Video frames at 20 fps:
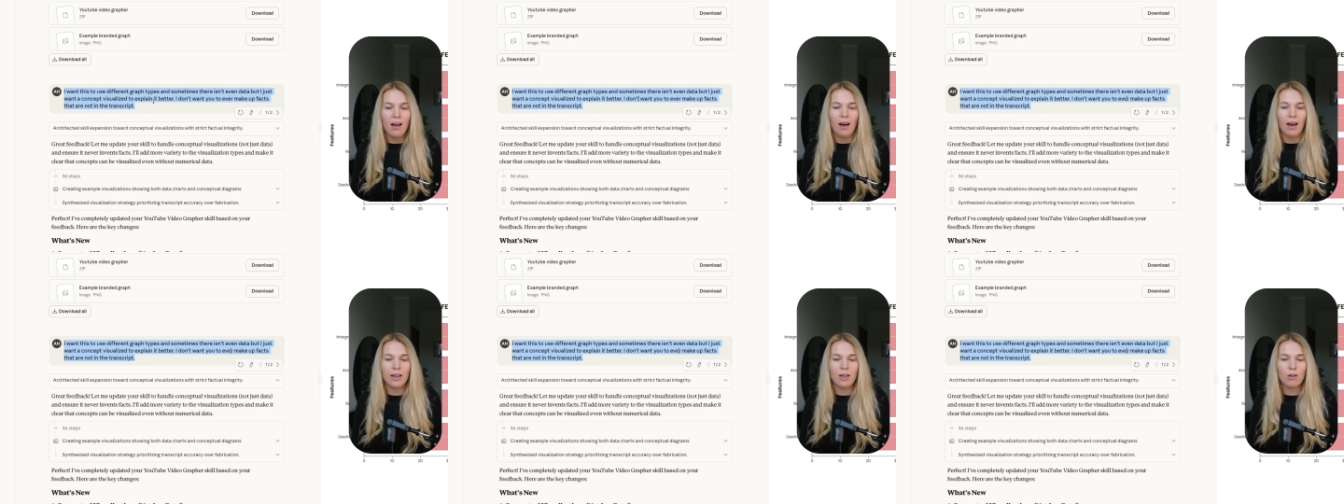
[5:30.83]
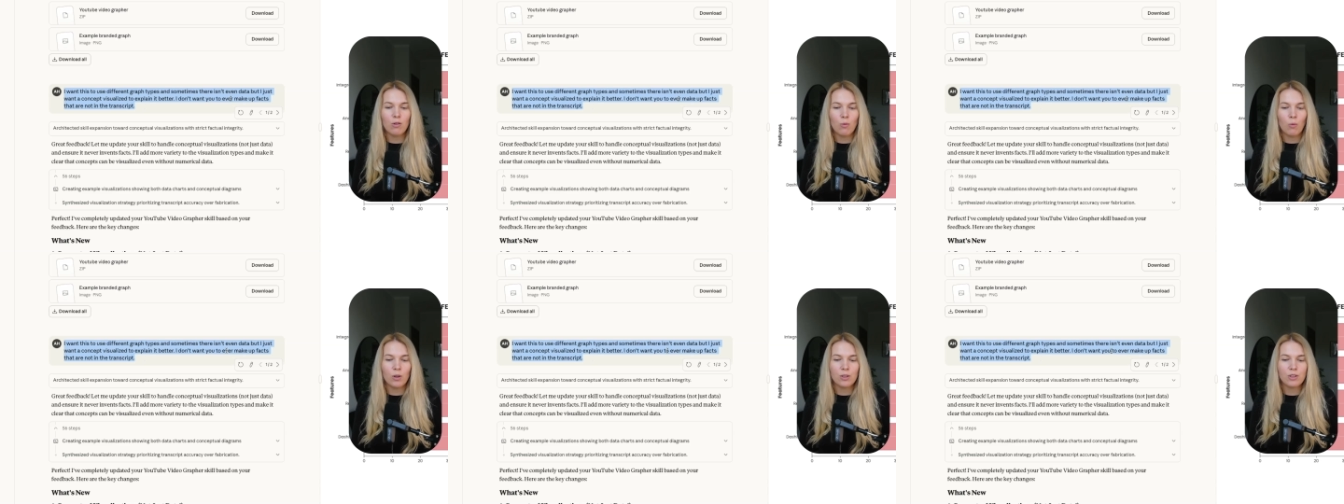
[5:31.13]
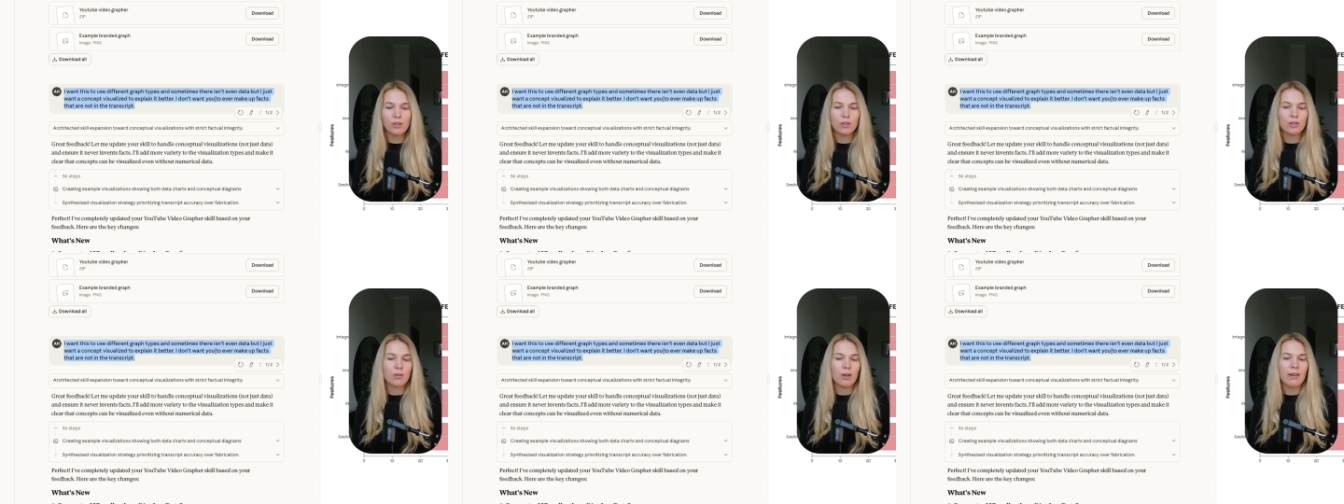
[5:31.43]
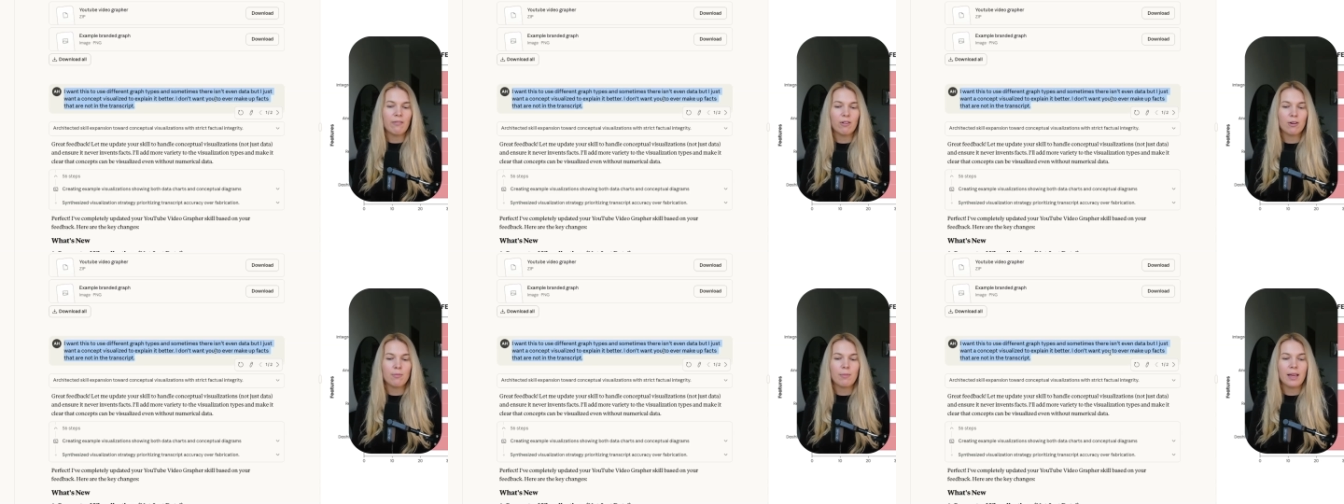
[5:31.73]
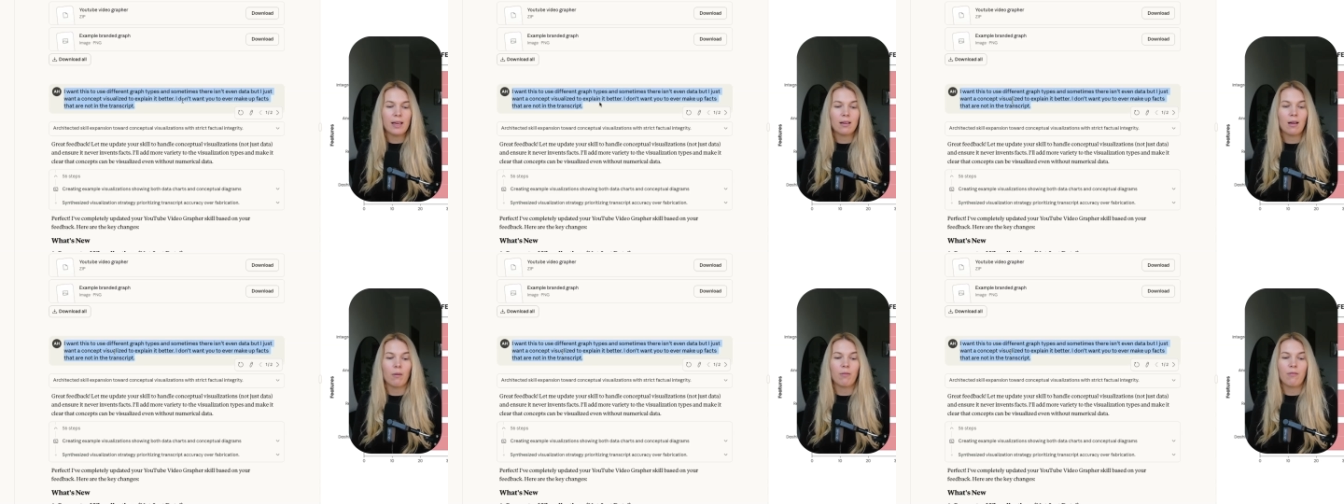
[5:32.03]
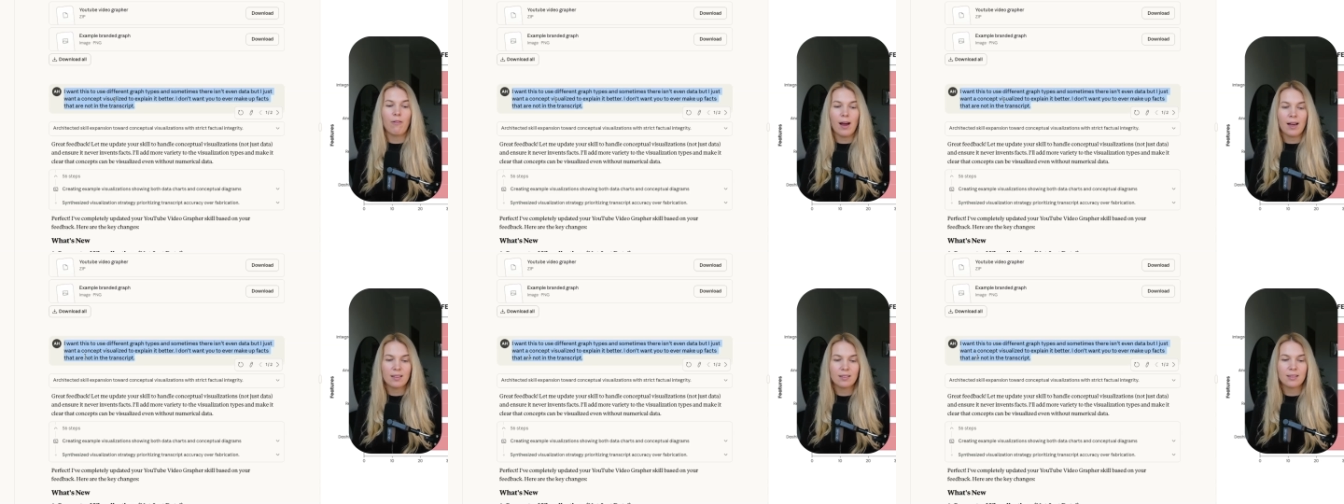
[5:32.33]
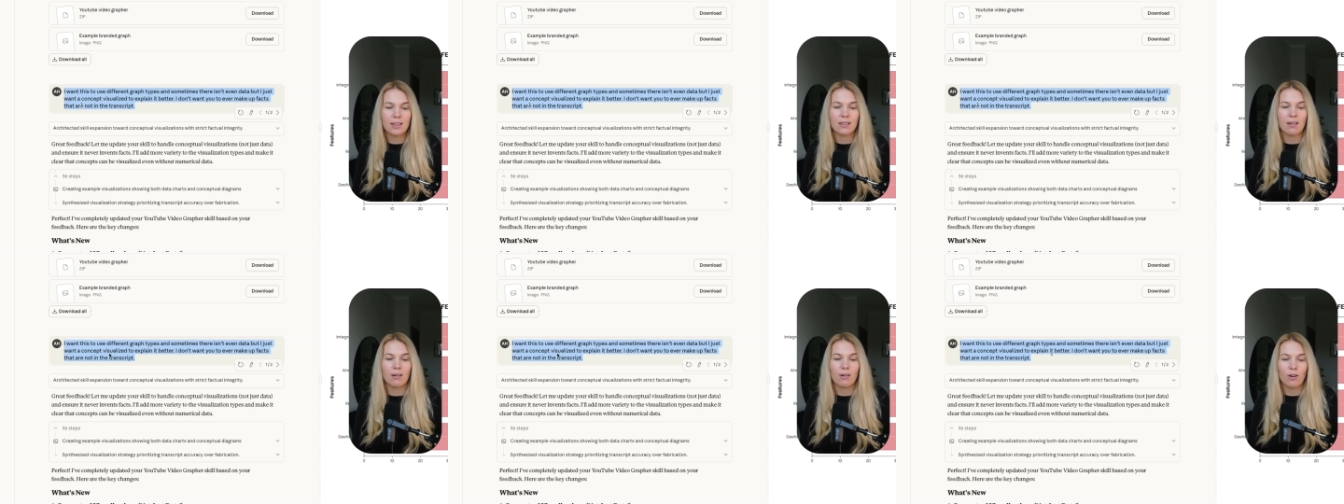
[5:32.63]
I don't want you to ever make up facts
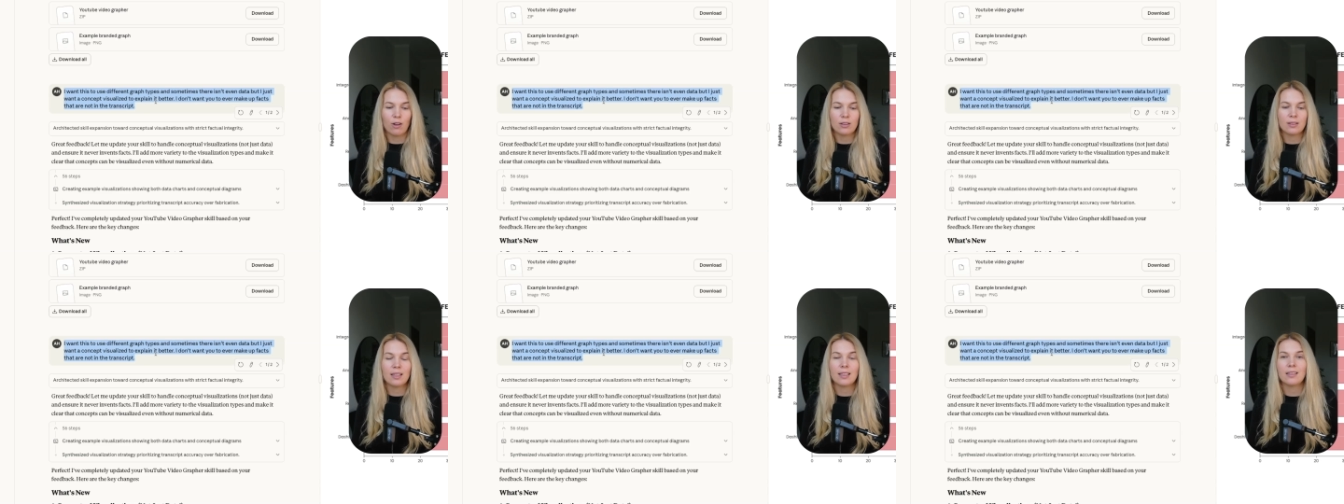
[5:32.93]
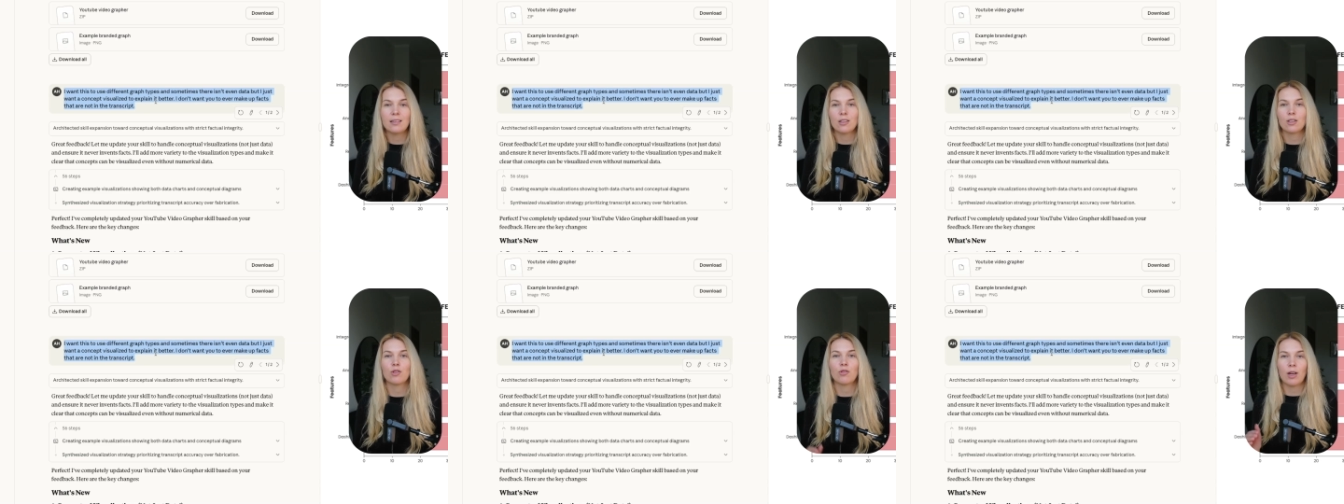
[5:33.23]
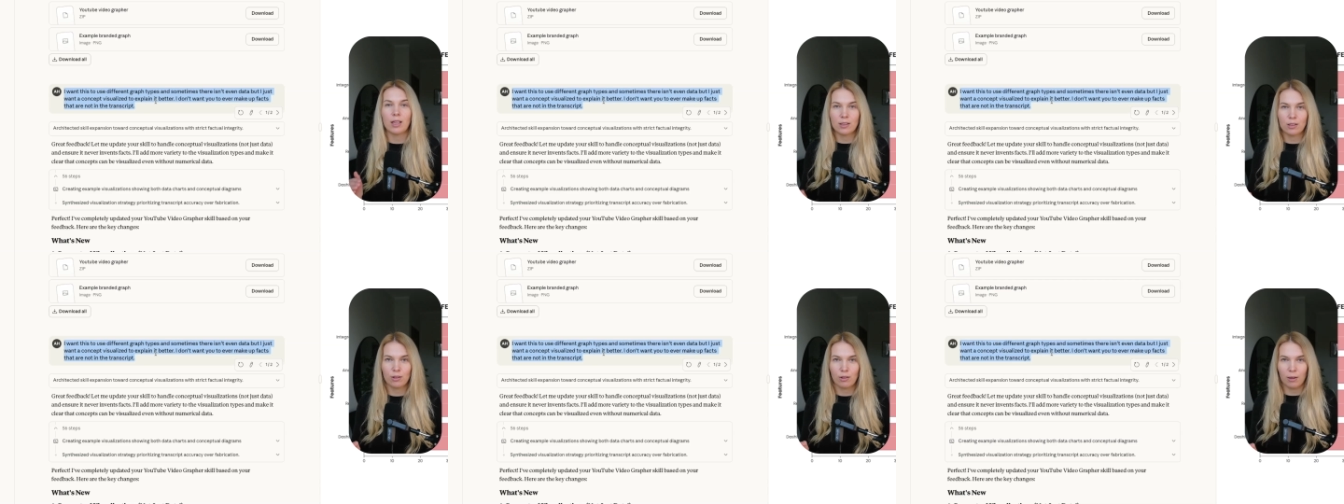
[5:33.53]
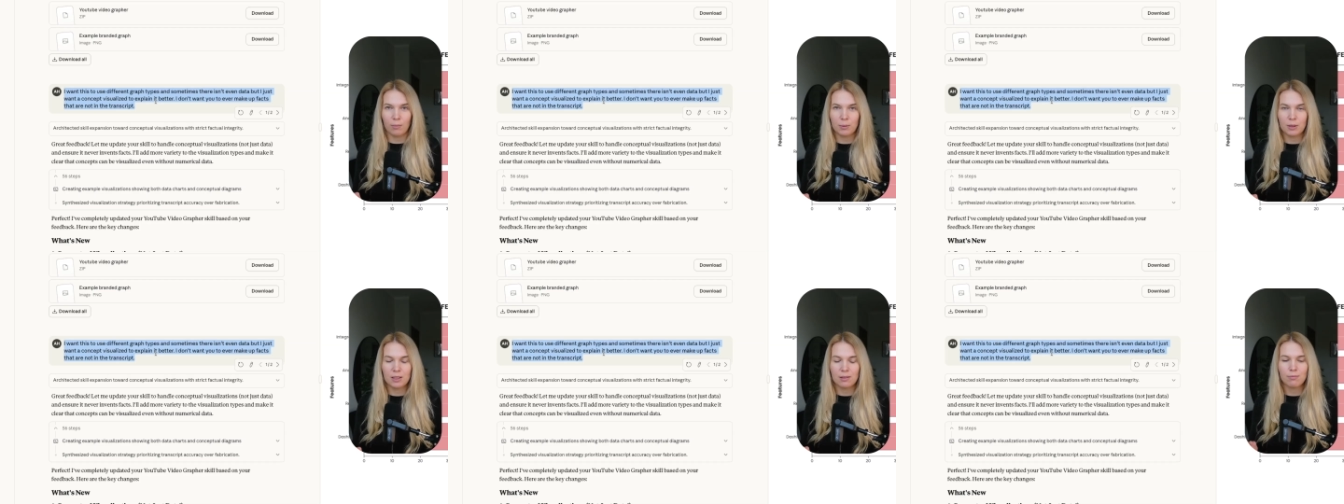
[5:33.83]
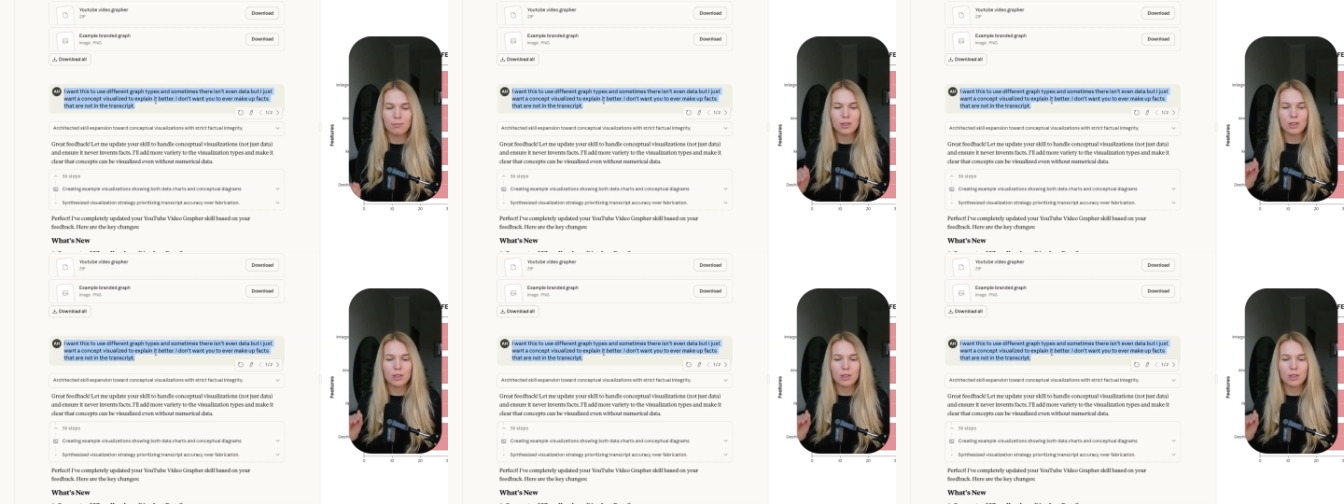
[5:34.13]
that are not in the transcript.